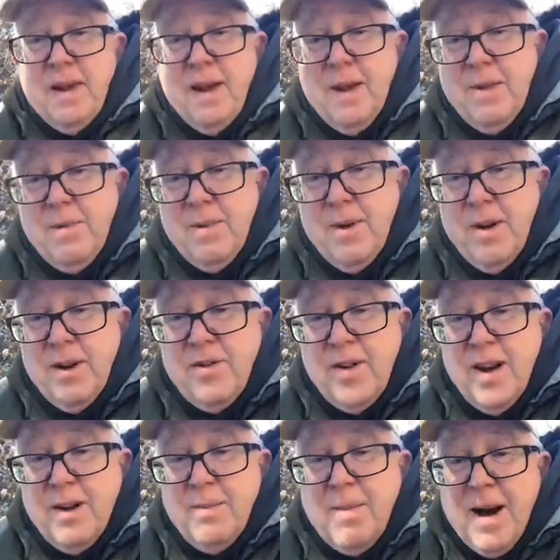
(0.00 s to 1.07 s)
I'm going to
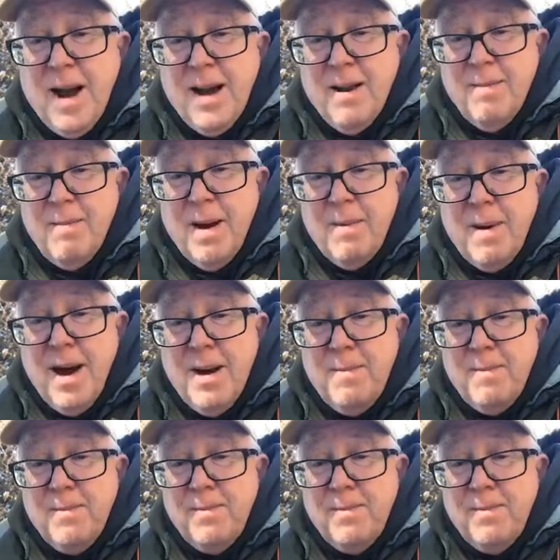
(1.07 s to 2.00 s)
say goodbye. Bye-bye.